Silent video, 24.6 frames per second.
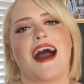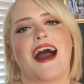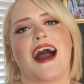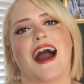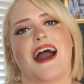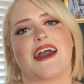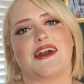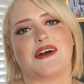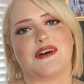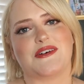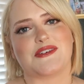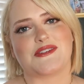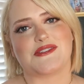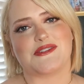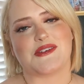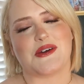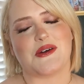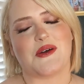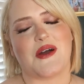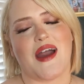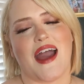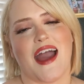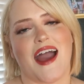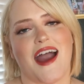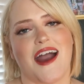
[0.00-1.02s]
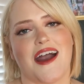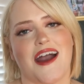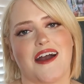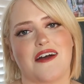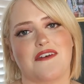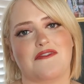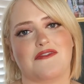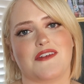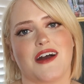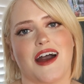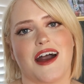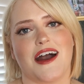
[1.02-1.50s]
I also
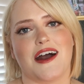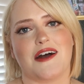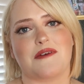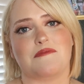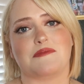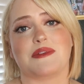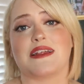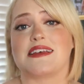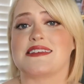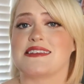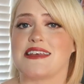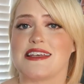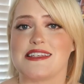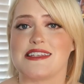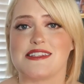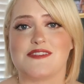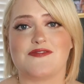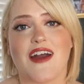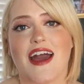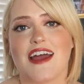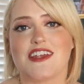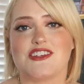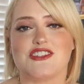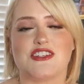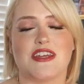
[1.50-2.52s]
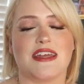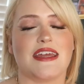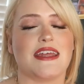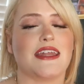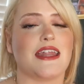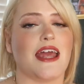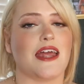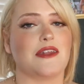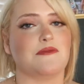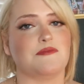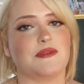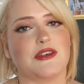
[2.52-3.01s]
have um, plus size fashion
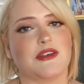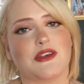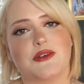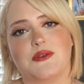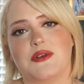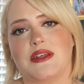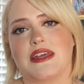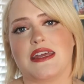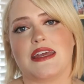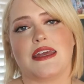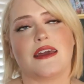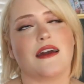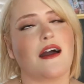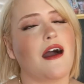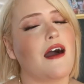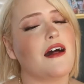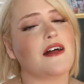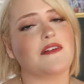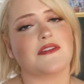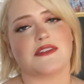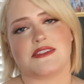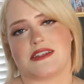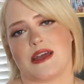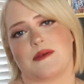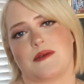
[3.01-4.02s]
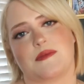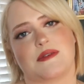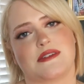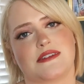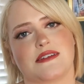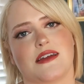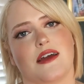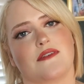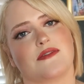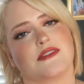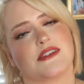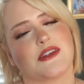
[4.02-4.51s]
and beauty, all the type of
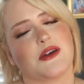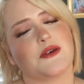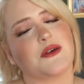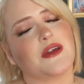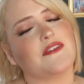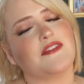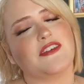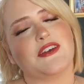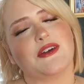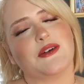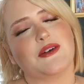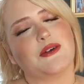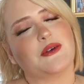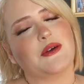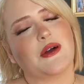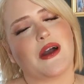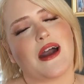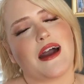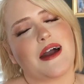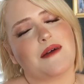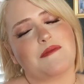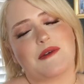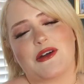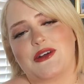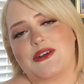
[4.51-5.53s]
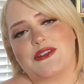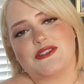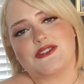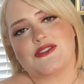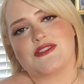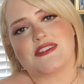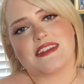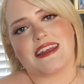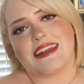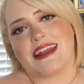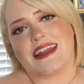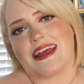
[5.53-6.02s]
stuff. So if you um, are
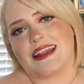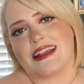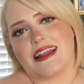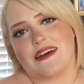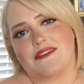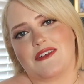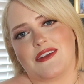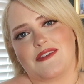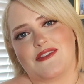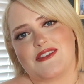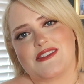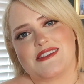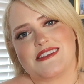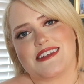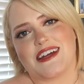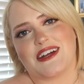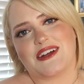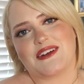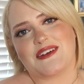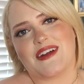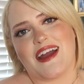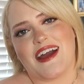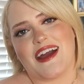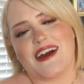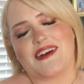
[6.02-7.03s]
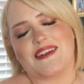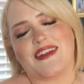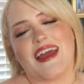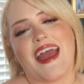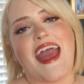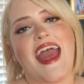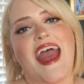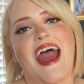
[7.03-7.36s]
interested, I'd love it if you stuck around.